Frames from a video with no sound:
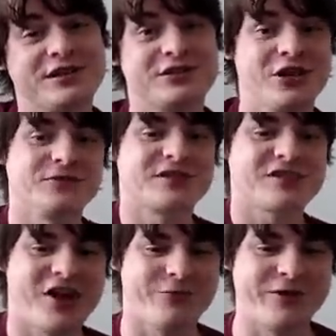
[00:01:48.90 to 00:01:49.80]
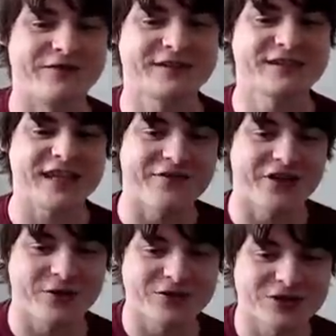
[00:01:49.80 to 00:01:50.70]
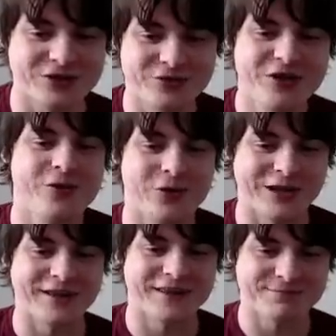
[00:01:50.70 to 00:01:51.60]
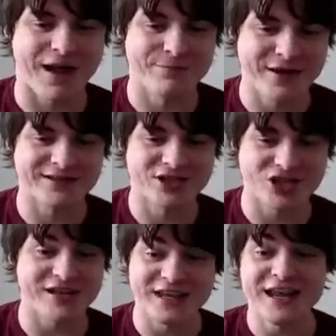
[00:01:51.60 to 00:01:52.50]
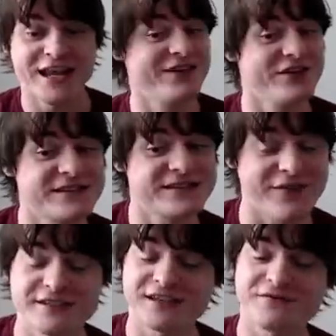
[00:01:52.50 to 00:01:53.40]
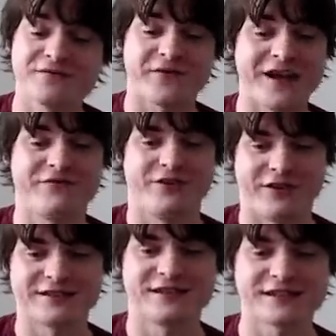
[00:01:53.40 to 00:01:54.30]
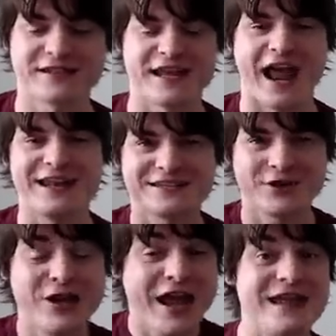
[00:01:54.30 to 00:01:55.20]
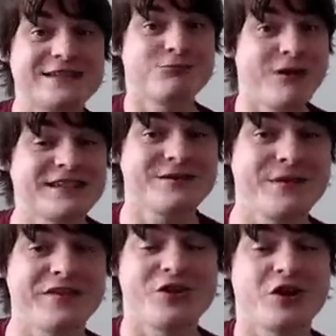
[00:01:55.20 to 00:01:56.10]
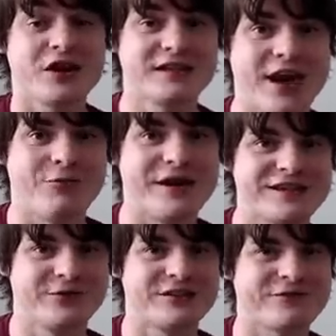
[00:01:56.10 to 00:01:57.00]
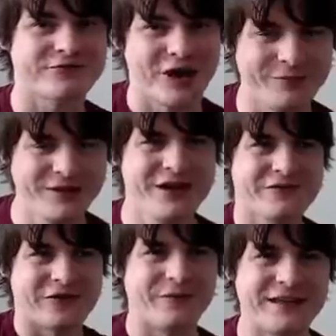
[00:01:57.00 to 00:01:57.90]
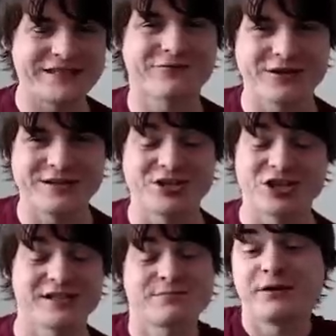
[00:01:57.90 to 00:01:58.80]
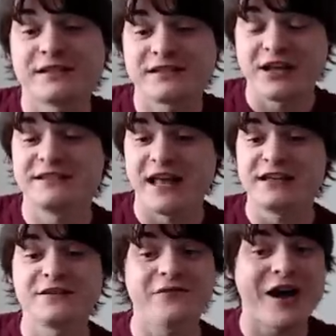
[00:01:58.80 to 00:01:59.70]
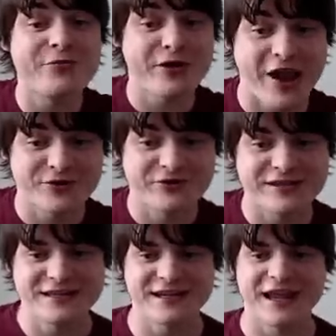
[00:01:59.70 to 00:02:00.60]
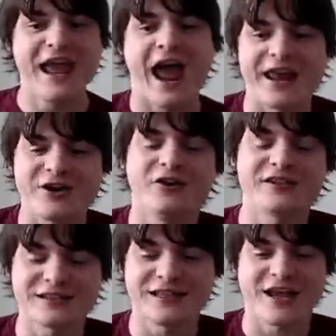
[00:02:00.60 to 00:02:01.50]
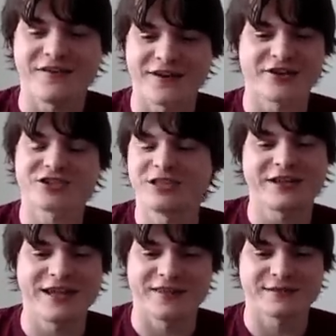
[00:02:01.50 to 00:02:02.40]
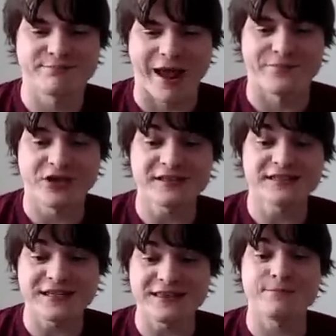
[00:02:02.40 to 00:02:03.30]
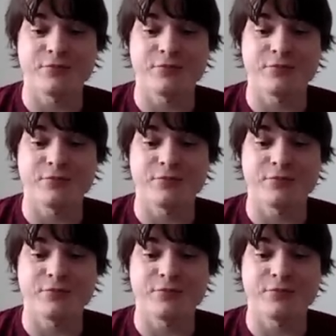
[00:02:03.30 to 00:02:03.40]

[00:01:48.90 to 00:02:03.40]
that don't start with 702, or like this map might suggest, even 775 for the rest of the state. And so it's weird to me that you can tell where someone's from these three digits, but it's an identifiable characteristic. And obviously, I think just looking at this map, you can see the